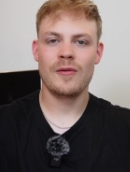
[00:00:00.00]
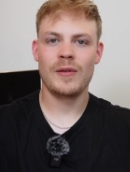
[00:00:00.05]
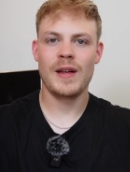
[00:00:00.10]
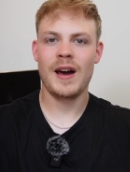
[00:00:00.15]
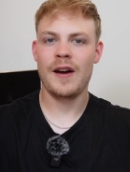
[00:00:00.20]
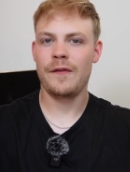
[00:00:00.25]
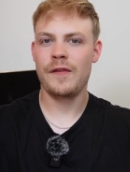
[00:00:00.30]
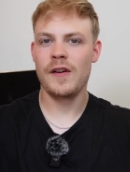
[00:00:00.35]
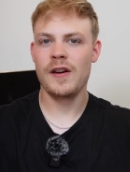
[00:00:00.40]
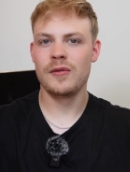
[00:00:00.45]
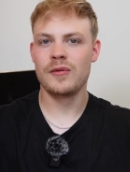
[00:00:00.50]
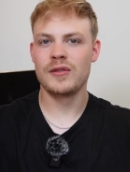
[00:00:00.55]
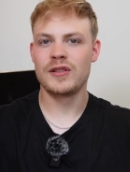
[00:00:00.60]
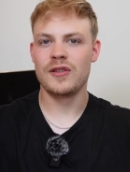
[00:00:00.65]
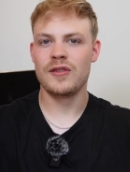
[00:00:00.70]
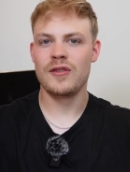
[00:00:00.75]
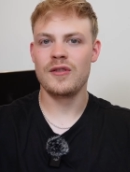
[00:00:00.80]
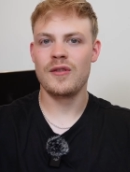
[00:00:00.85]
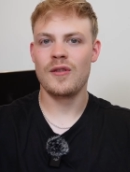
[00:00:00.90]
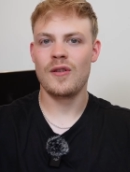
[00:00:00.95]
without further
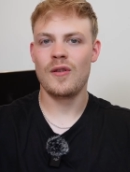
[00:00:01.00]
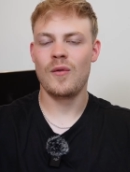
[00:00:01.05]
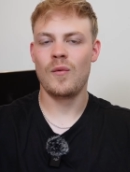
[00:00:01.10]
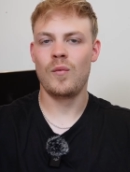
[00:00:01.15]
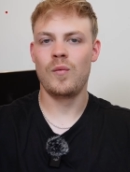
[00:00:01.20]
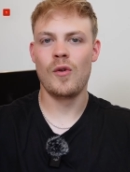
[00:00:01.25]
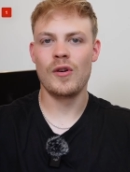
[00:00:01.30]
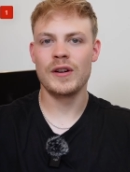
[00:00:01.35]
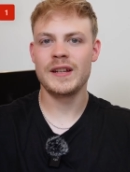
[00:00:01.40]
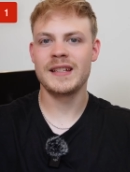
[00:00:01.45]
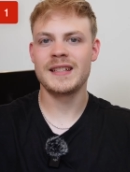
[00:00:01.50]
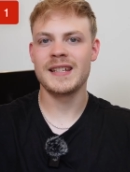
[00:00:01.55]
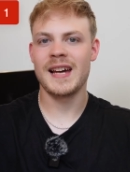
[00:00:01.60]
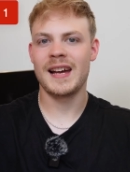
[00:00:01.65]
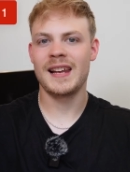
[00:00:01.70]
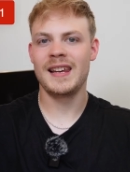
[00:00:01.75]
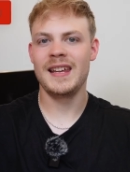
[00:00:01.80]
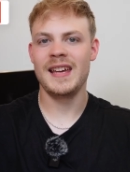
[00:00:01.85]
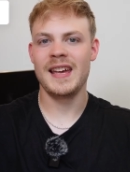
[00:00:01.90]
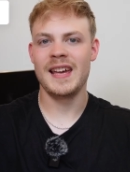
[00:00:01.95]
ado, what
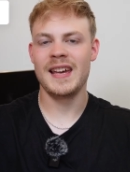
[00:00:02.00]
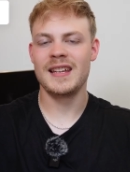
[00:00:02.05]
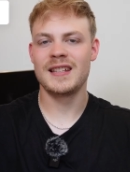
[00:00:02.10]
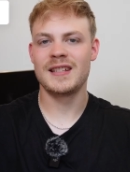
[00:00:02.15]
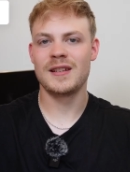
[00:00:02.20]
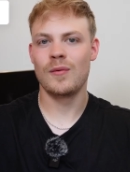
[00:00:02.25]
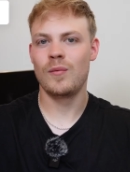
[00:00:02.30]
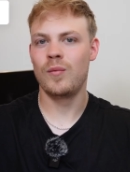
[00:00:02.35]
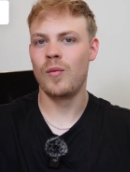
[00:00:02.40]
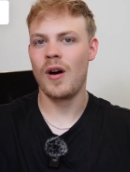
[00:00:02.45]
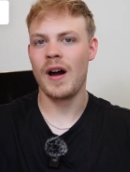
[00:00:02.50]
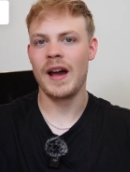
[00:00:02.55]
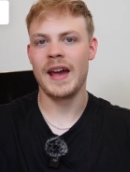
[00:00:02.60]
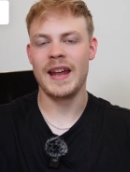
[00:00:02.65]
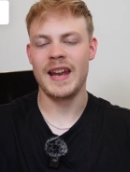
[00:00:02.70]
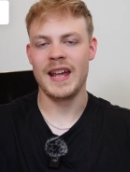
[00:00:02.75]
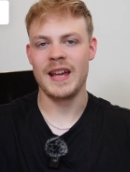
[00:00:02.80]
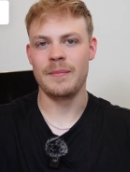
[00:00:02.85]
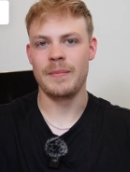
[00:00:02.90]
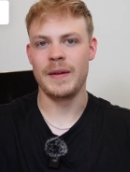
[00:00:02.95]
exactly is
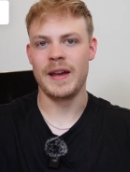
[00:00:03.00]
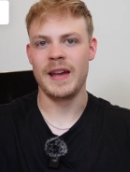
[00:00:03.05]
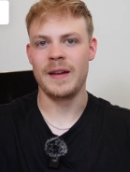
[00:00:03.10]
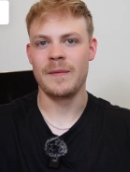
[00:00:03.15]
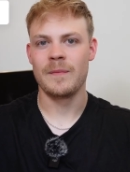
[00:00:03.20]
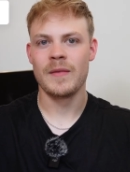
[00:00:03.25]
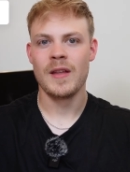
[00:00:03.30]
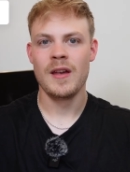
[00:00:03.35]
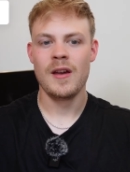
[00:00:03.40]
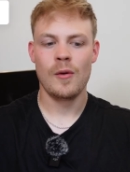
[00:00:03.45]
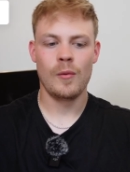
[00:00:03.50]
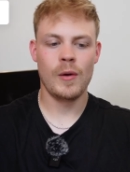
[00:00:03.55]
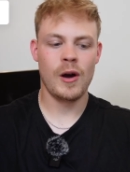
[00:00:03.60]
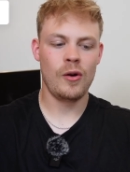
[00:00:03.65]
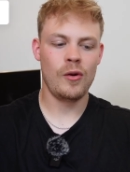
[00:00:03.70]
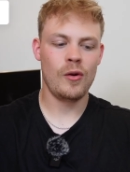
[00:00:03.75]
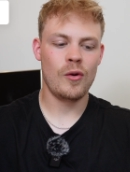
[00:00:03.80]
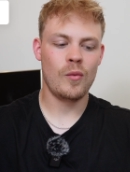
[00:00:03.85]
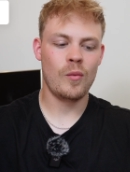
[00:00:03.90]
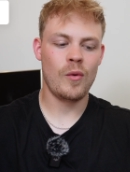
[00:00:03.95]
YNAB?
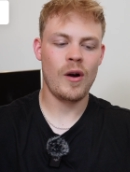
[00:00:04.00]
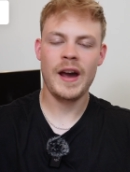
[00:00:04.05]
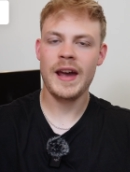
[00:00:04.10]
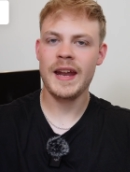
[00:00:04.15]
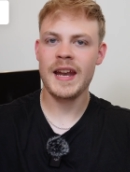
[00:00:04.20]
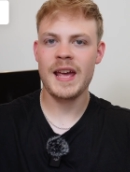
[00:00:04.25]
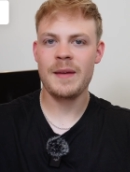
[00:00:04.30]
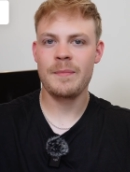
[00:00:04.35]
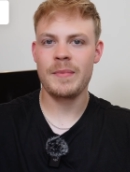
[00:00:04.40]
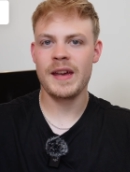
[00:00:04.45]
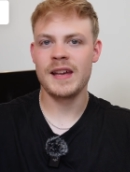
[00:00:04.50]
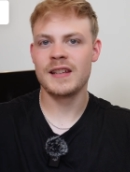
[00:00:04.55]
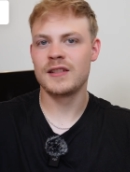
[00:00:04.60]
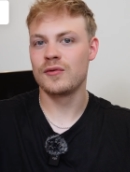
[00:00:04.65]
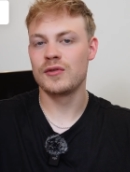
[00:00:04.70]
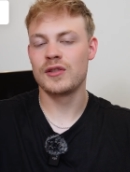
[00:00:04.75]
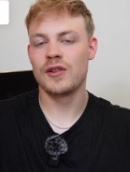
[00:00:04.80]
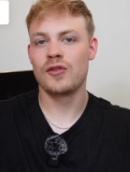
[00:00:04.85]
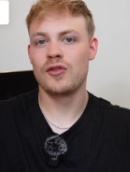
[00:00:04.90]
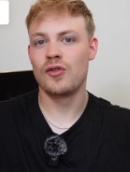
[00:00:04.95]
Well, YNAB is
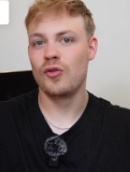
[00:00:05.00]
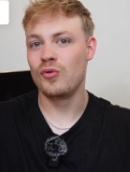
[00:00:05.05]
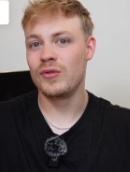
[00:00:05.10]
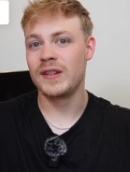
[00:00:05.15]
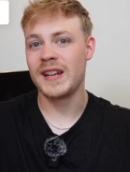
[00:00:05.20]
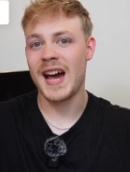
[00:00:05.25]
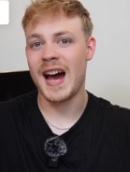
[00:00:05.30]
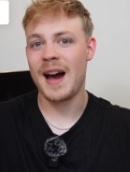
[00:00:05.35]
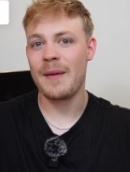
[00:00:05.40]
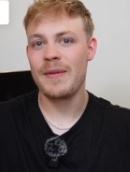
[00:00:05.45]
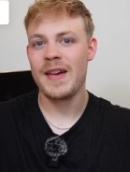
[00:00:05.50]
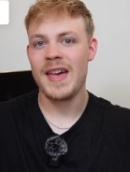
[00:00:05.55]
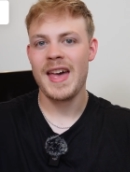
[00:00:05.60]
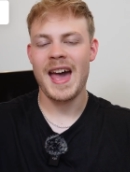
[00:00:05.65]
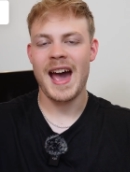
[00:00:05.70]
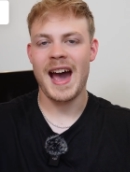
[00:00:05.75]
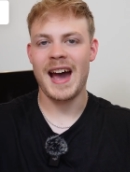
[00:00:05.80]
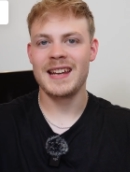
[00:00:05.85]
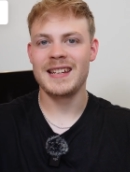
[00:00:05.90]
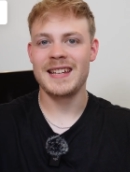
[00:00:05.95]
also called NAB
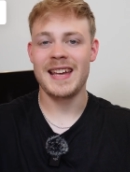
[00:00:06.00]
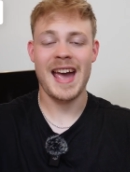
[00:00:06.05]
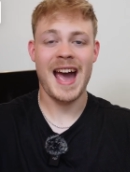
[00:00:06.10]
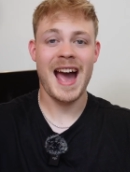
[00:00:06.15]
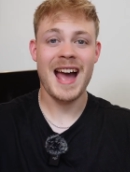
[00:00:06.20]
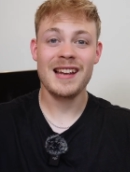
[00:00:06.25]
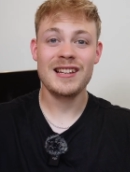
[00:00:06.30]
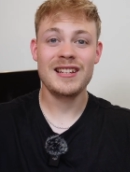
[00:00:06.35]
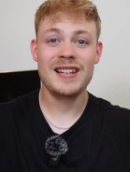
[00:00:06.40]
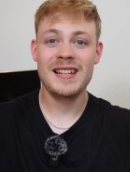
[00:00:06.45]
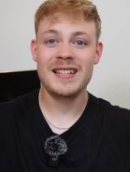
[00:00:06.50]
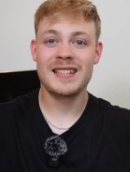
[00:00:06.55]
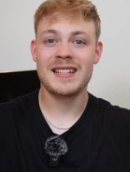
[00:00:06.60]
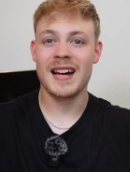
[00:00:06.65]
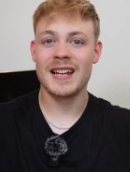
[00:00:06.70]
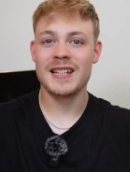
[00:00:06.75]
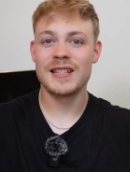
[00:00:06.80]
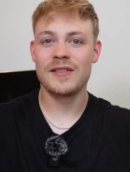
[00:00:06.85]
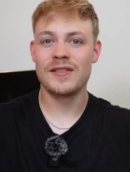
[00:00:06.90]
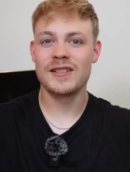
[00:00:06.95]
and it actually
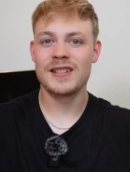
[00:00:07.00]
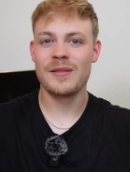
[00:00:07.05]
stands for